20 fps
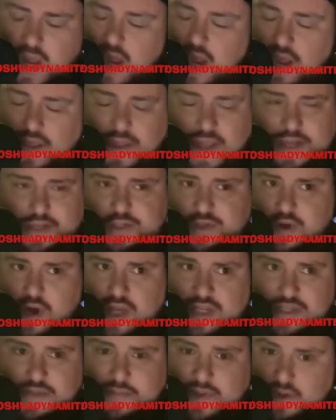And they
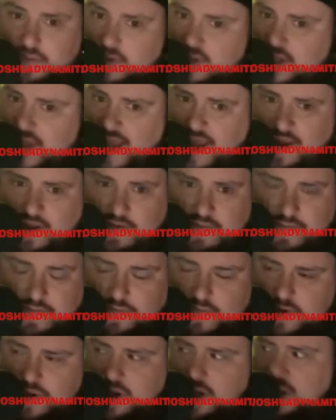trust me with
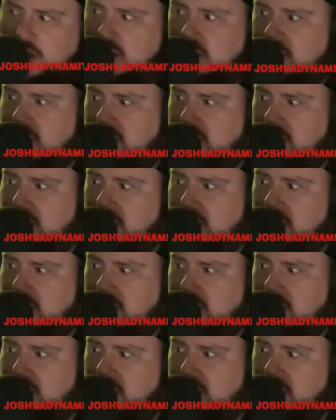every